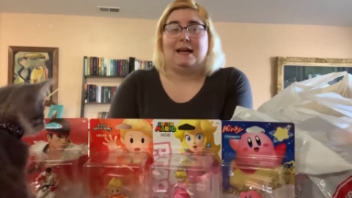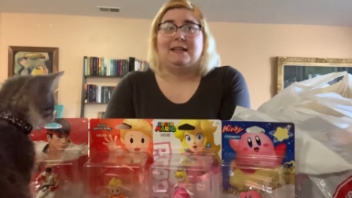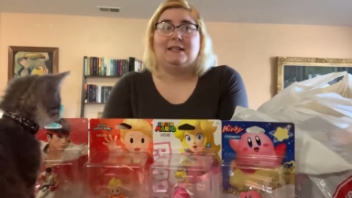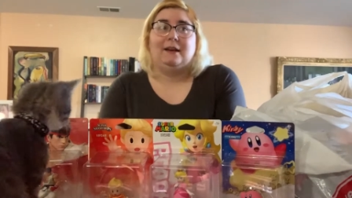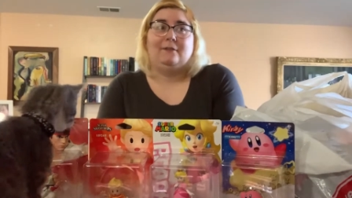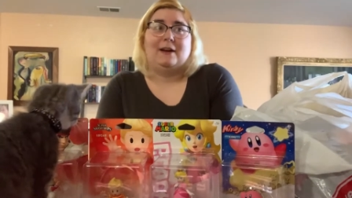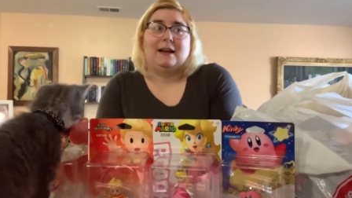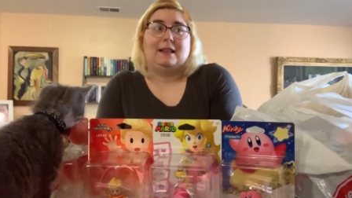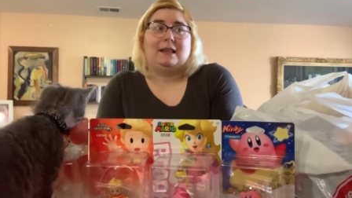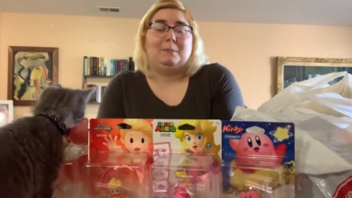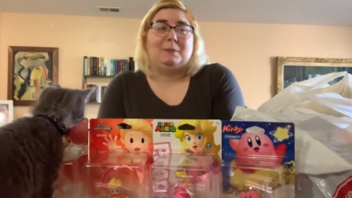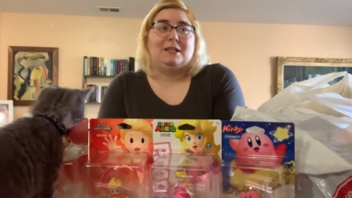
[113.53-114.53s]
I did
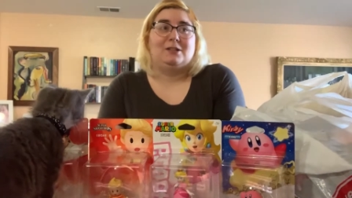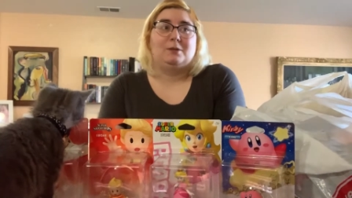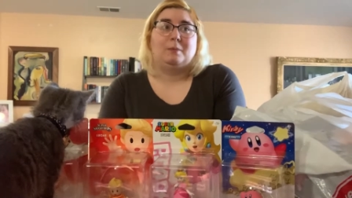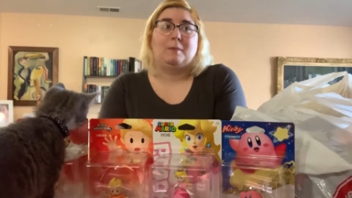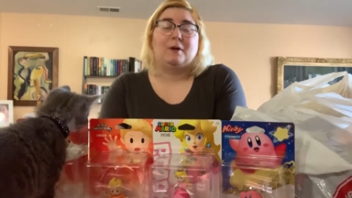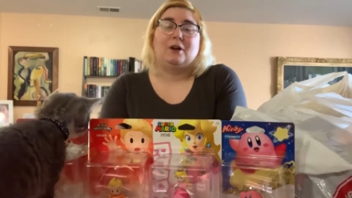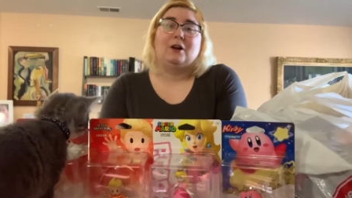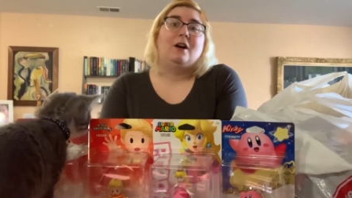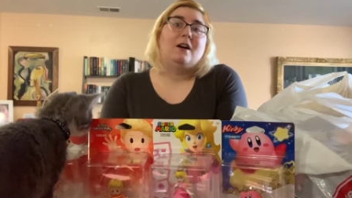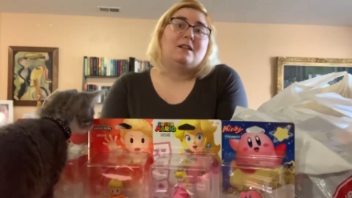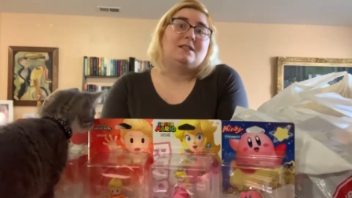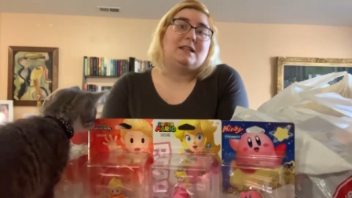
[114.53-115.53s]
finally beat Super Mario
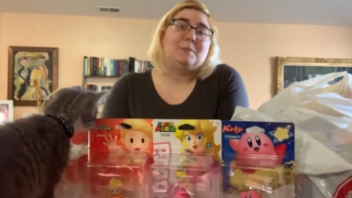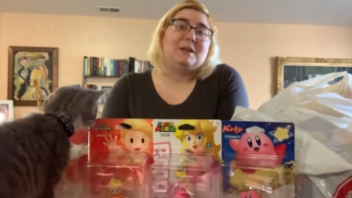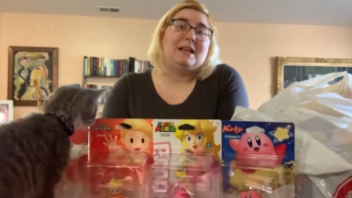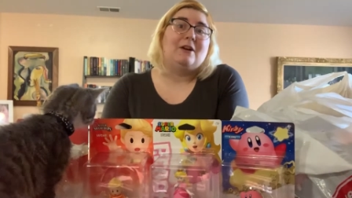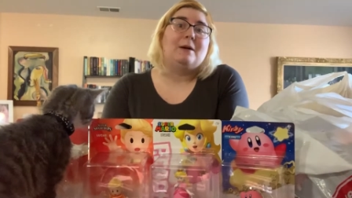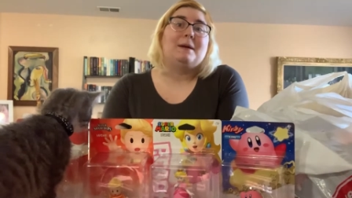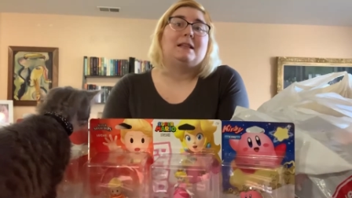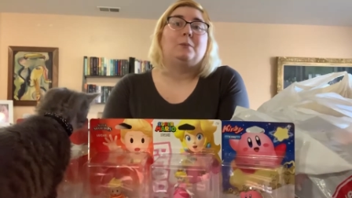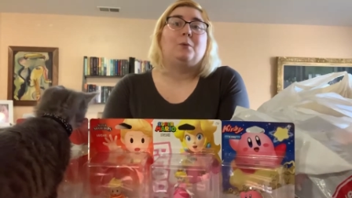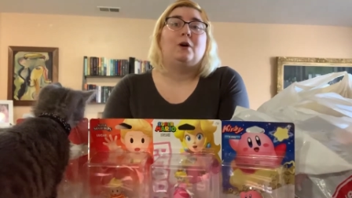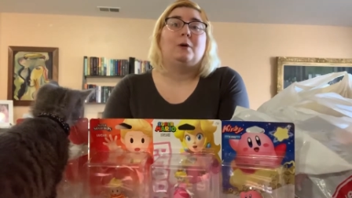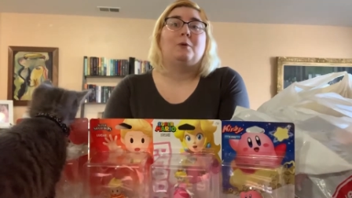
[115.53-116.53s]
Odyssey, but now I'm at the
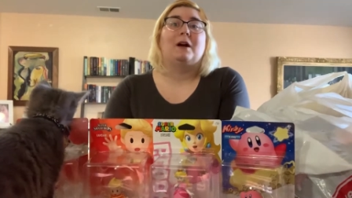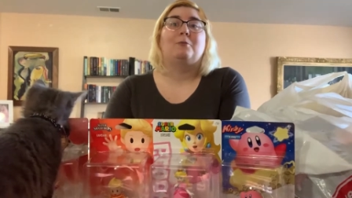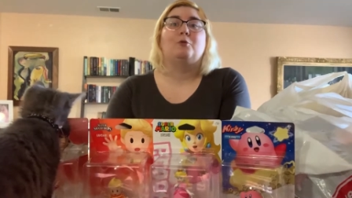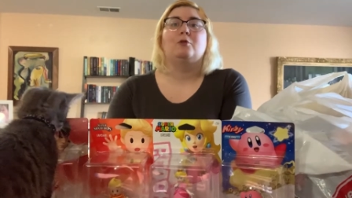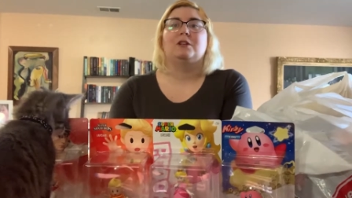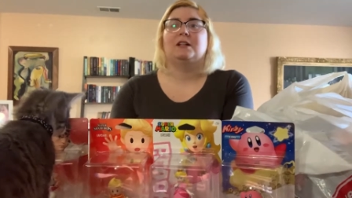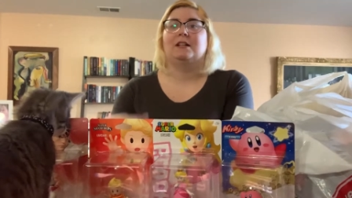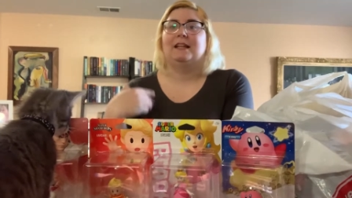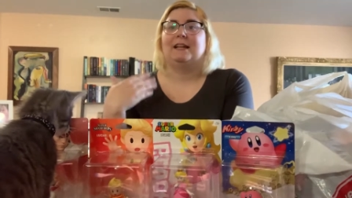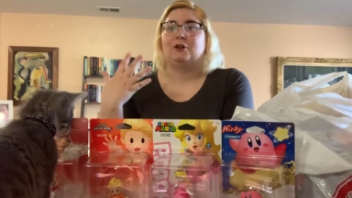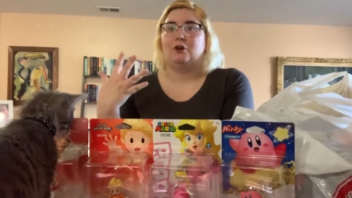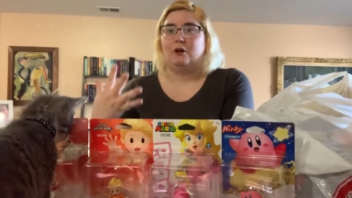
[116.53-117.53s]
point where I'm going to
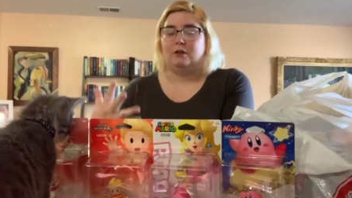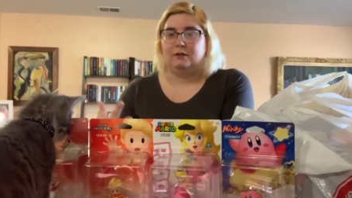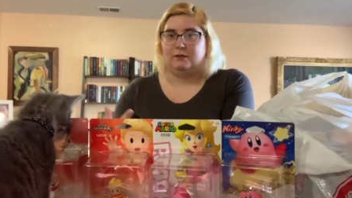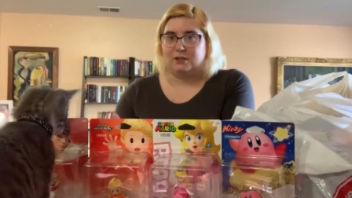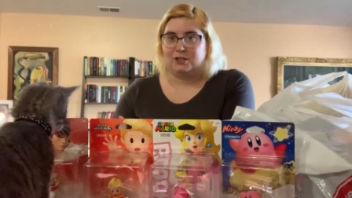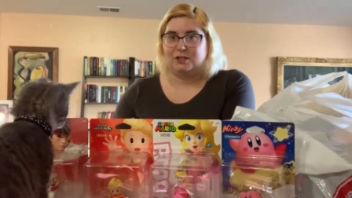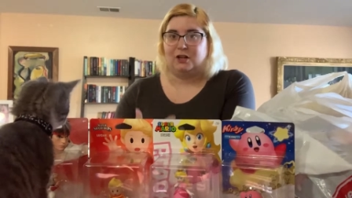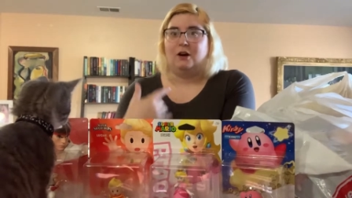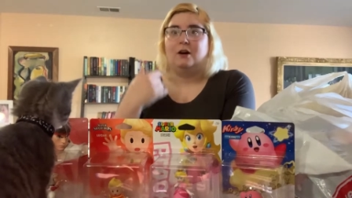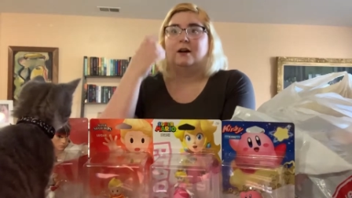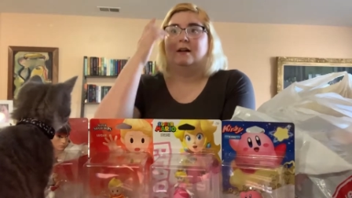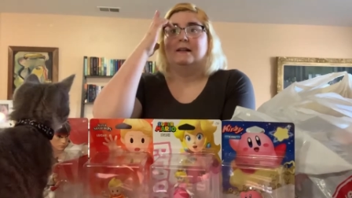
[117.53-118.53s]
collect all of the
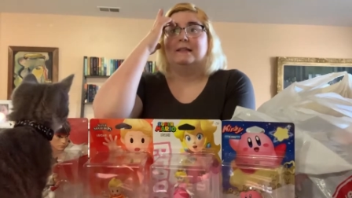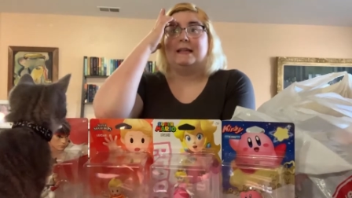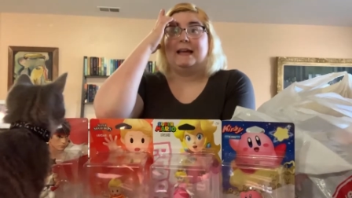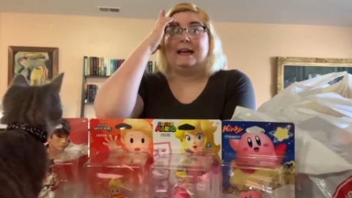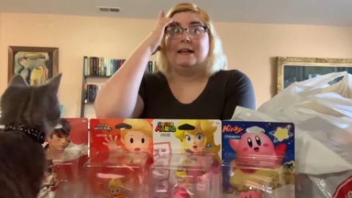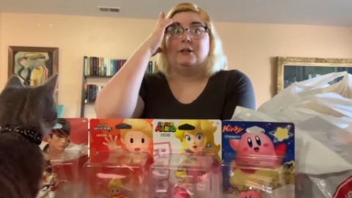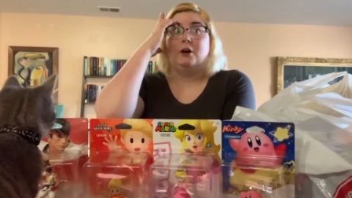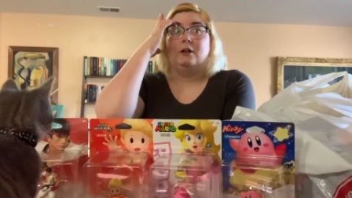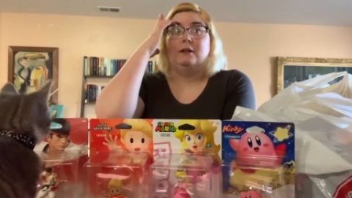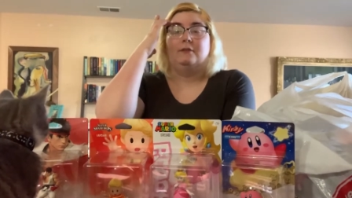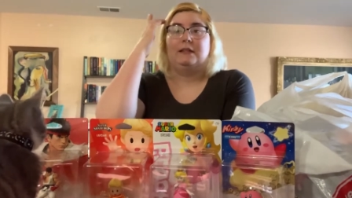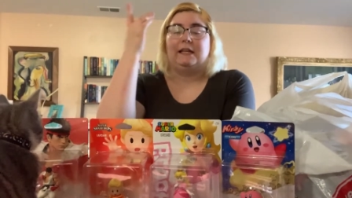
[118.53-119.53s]
stars and
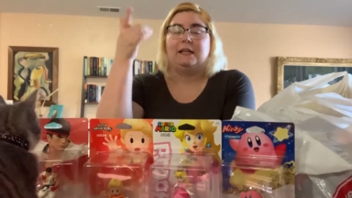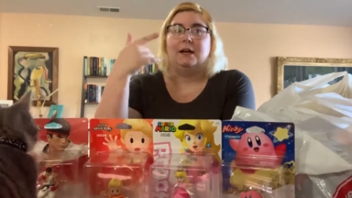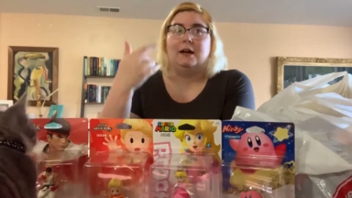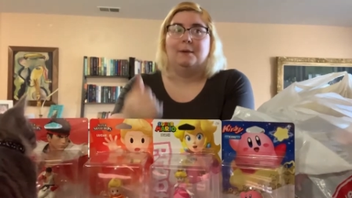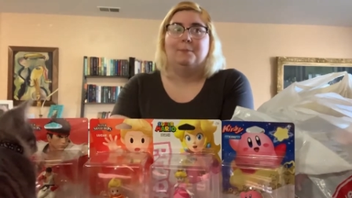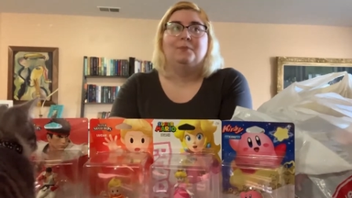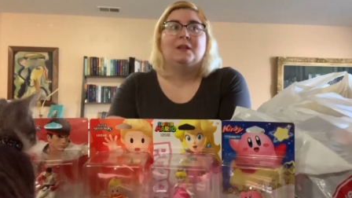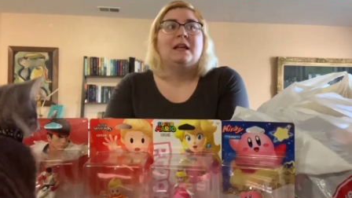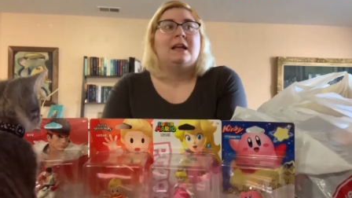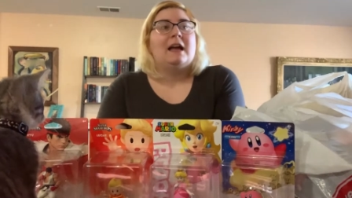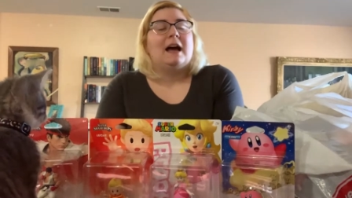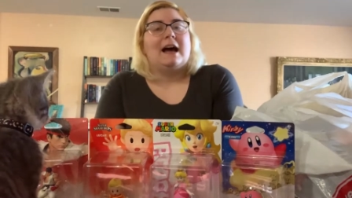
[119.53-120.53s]
all of the um,
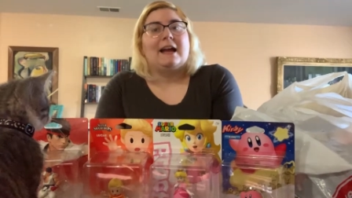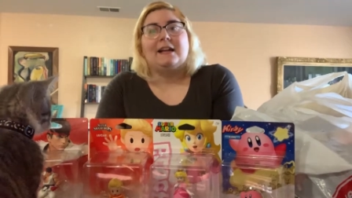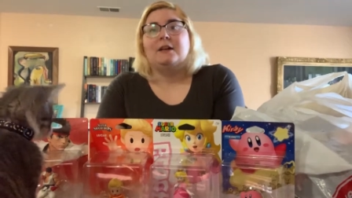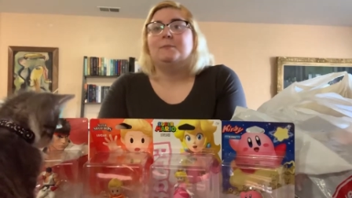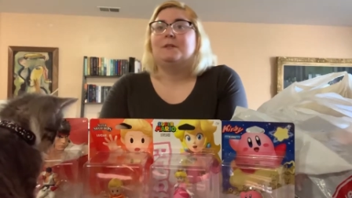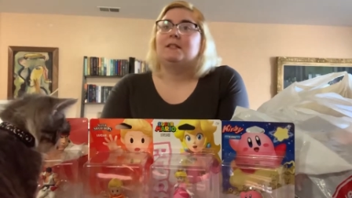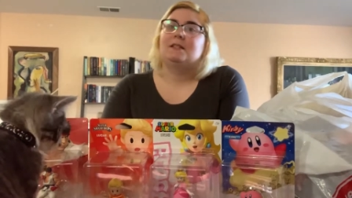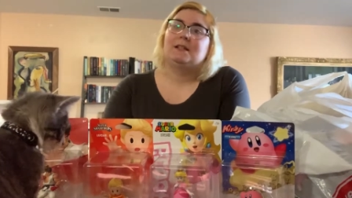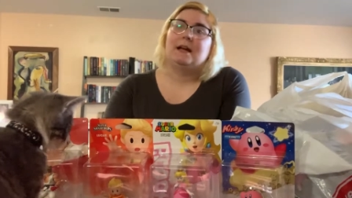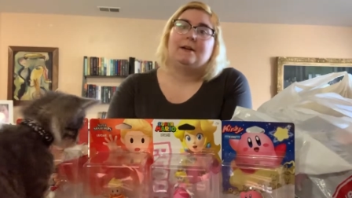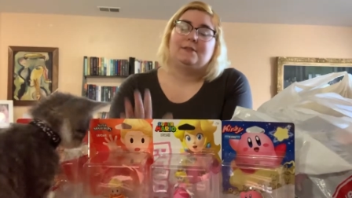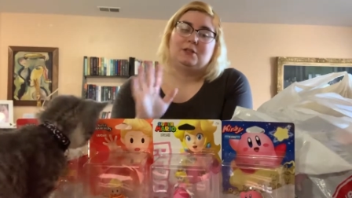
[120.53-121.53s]
items and
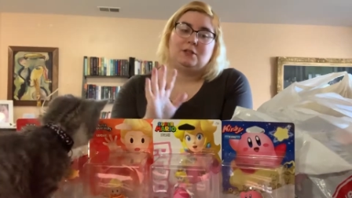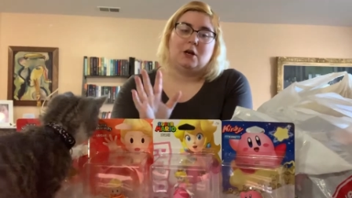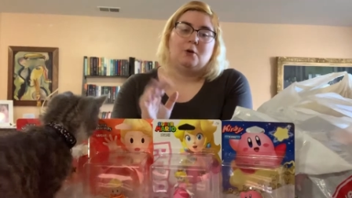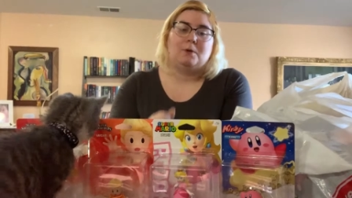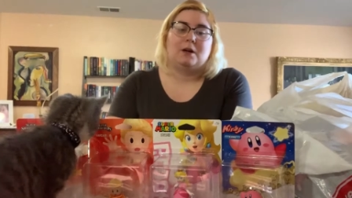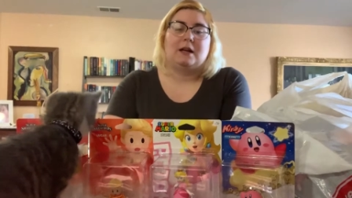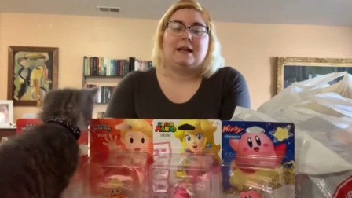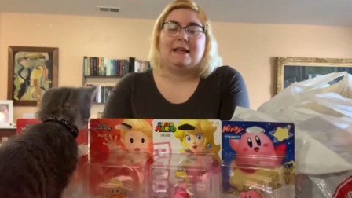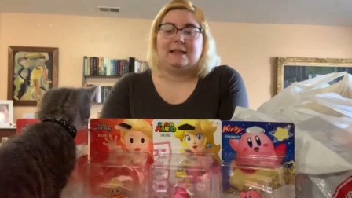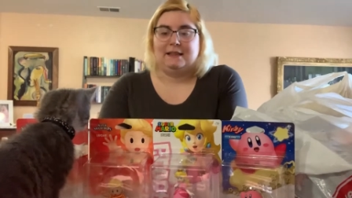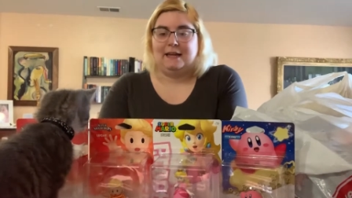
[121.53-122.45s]
stuff, so we're going to get